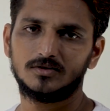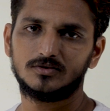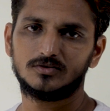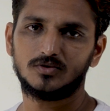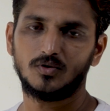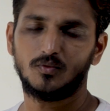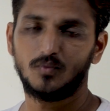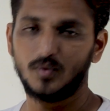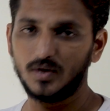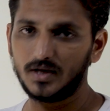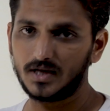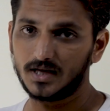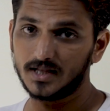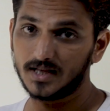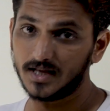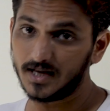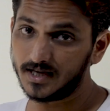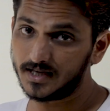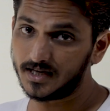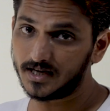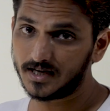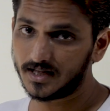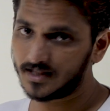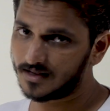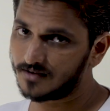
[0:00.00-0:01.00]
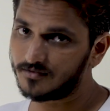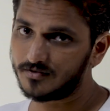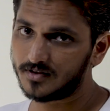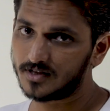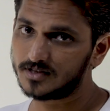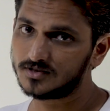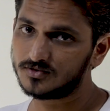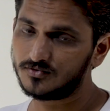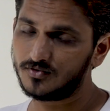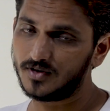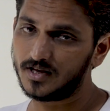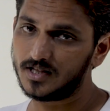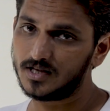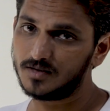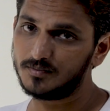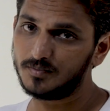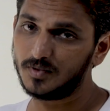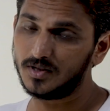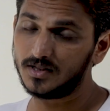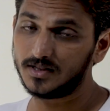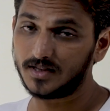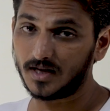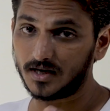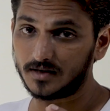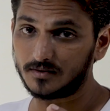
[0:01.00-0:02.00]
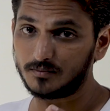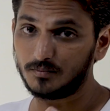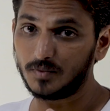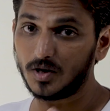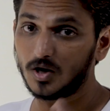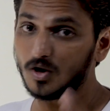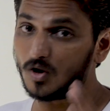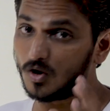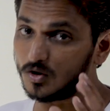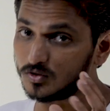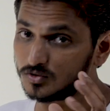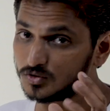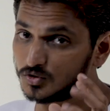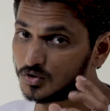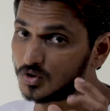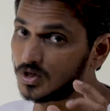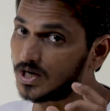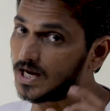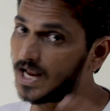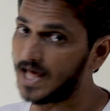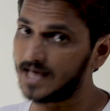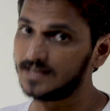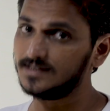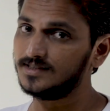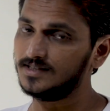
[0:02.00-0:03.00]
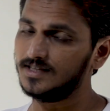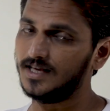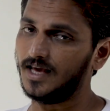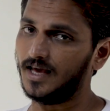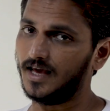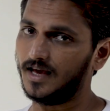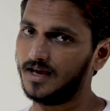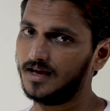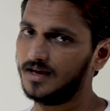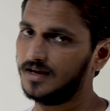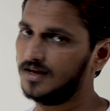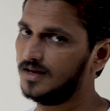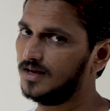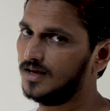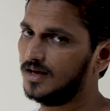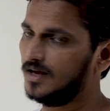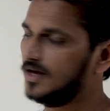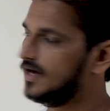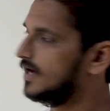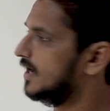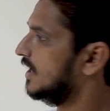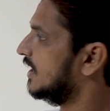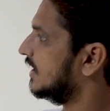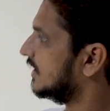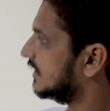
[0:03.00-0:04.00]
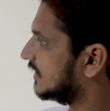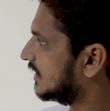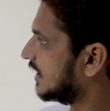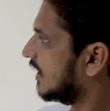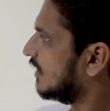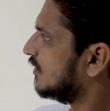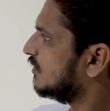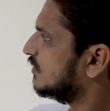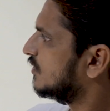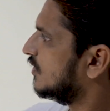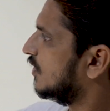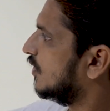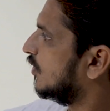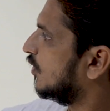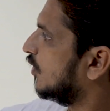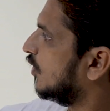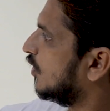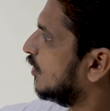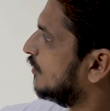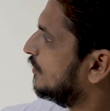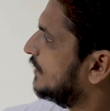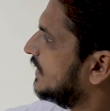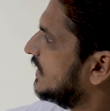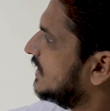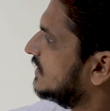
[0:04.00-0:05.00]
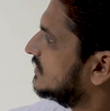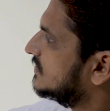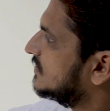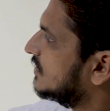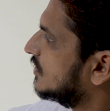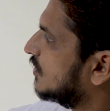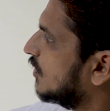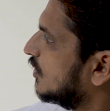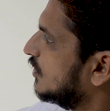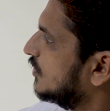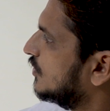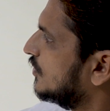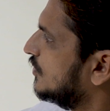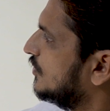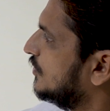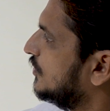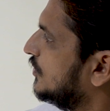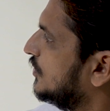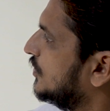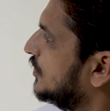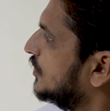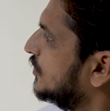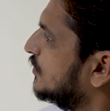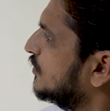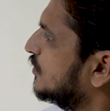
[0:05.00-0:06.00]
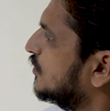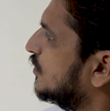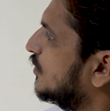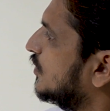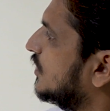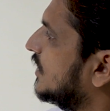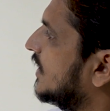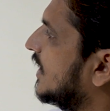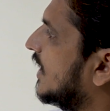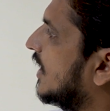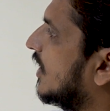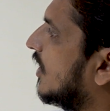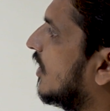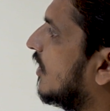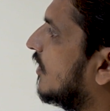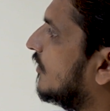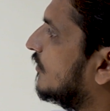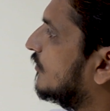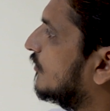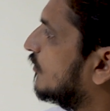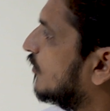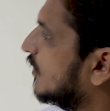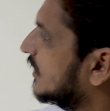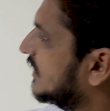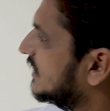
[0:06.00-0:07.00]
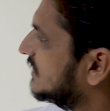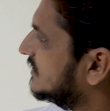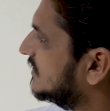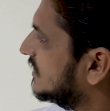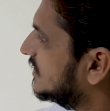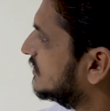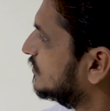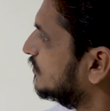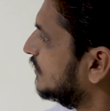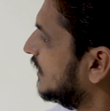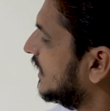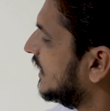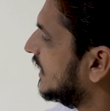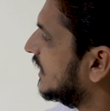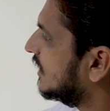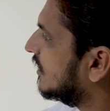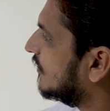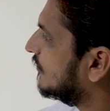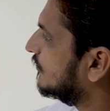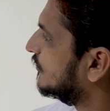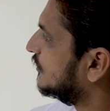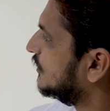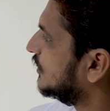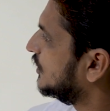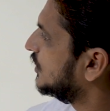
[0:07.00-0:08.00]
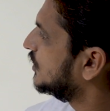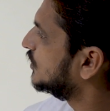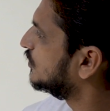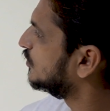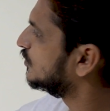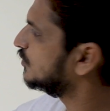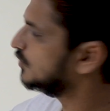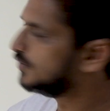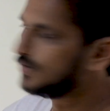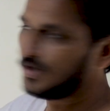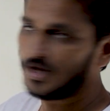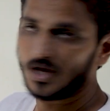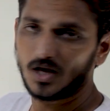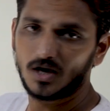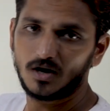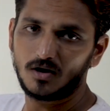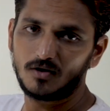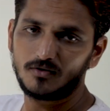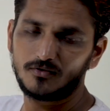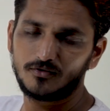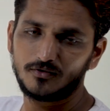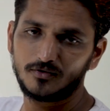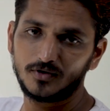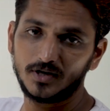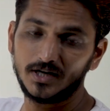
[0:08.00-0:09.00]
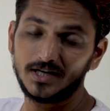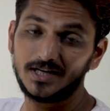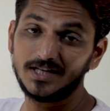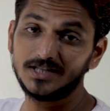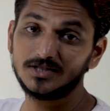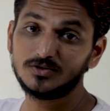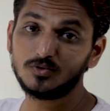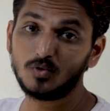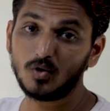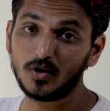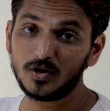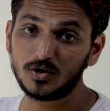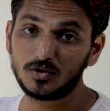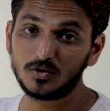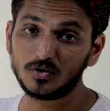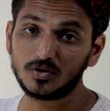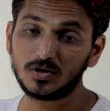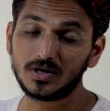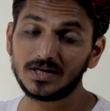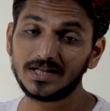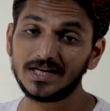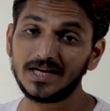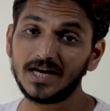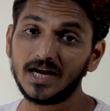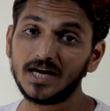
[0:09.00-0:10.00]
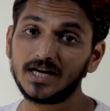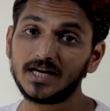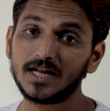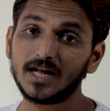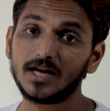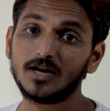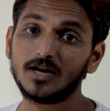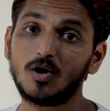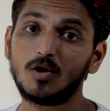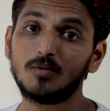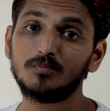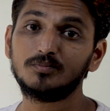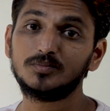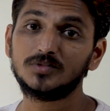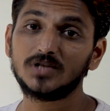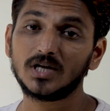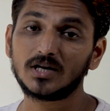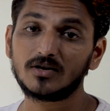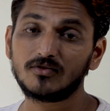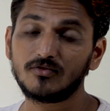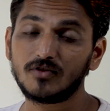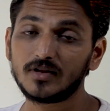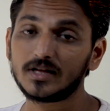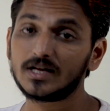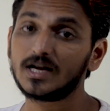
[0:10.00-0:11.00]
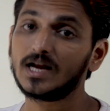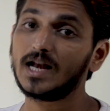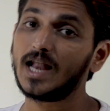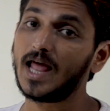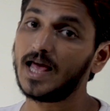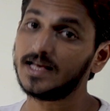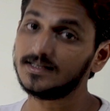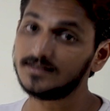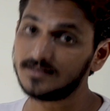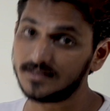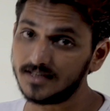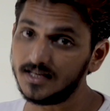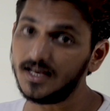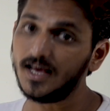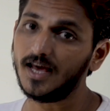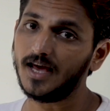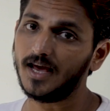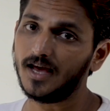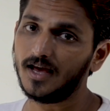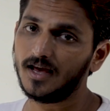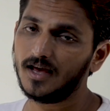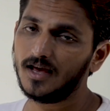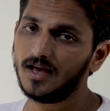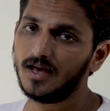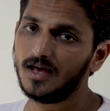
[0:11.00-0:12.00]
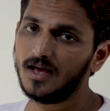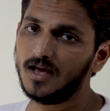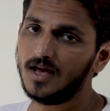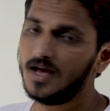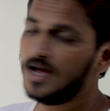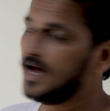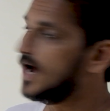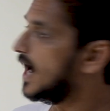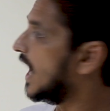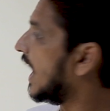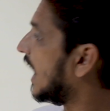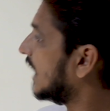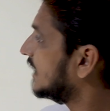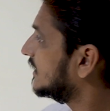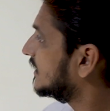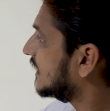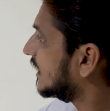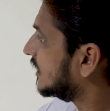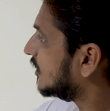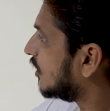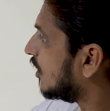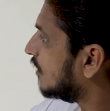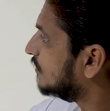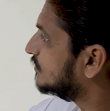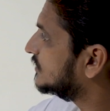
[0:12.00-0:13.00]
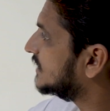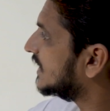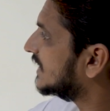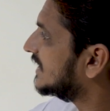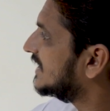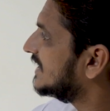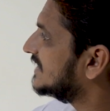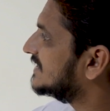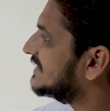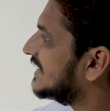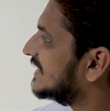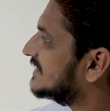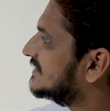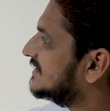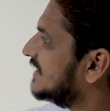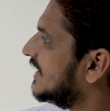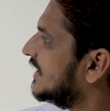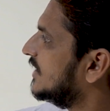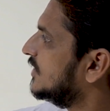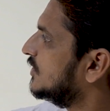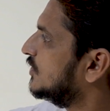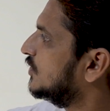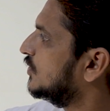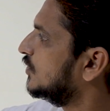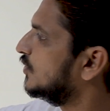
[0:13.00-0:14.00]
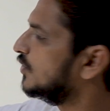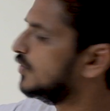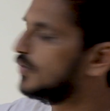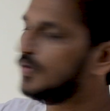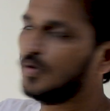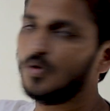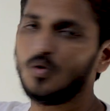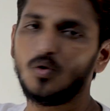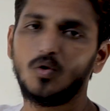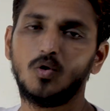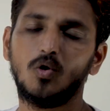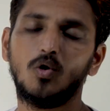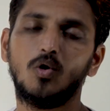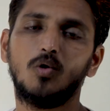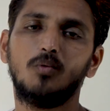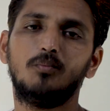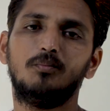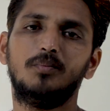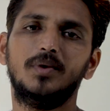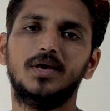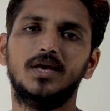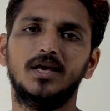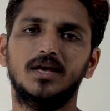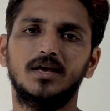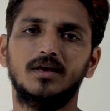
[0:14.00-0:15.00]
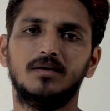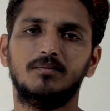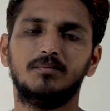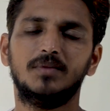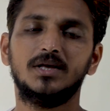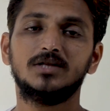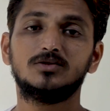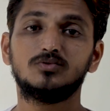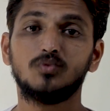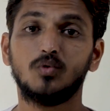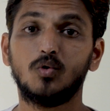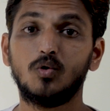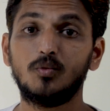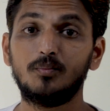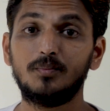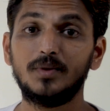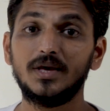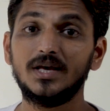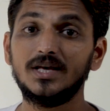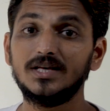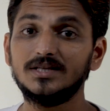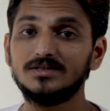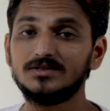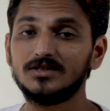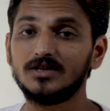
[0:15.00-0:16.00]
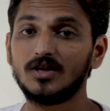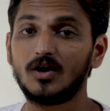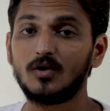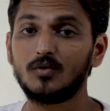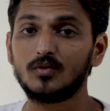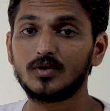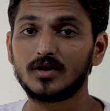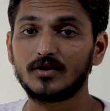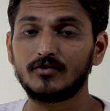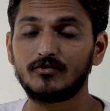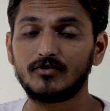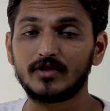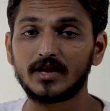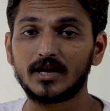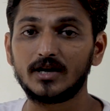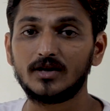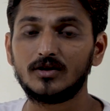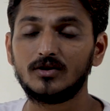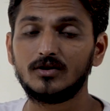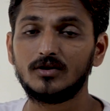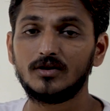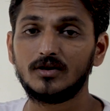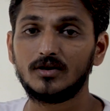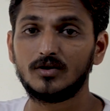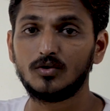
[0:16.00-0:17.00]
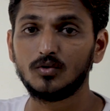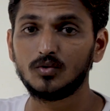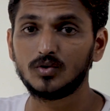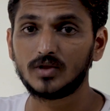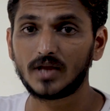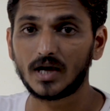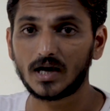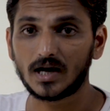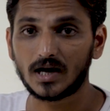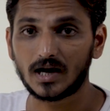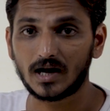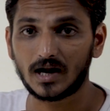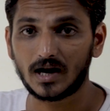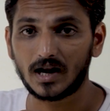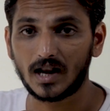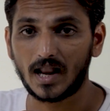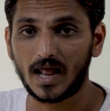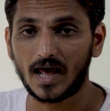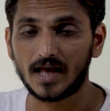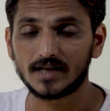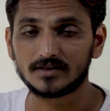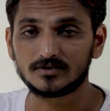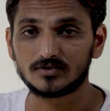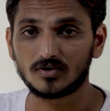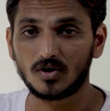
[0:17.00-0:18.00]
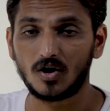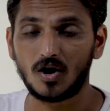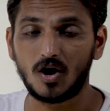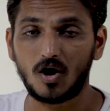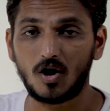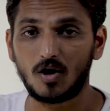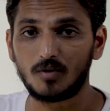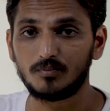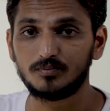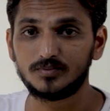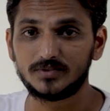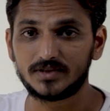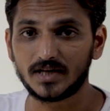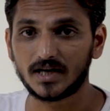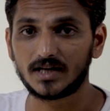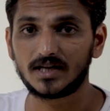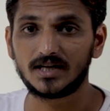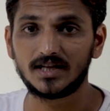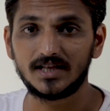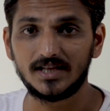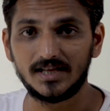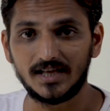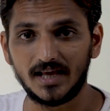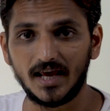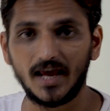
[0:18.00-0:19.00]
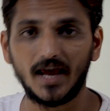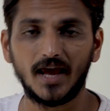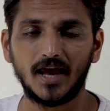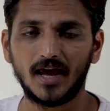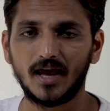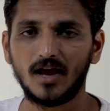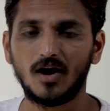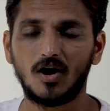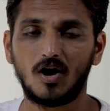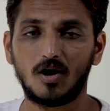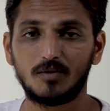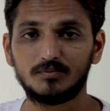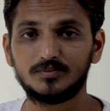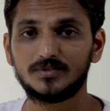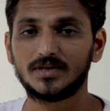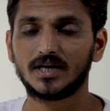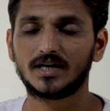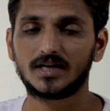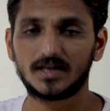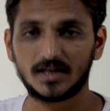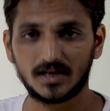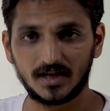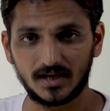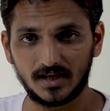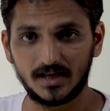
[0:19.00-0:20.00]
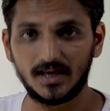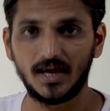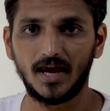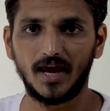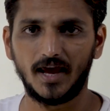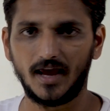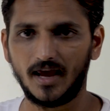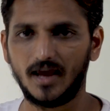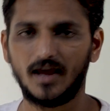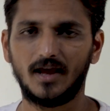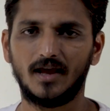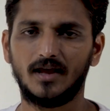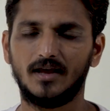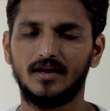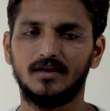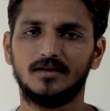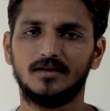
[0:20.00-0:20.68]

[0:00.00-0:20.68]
So we created a reference variable that belongs to class A. Now OB is equal to new A of. What is this meaning of new A of? It is going to create object for class A, and that object is assigned to OB. Means OB is now referring to the class object A. Object A,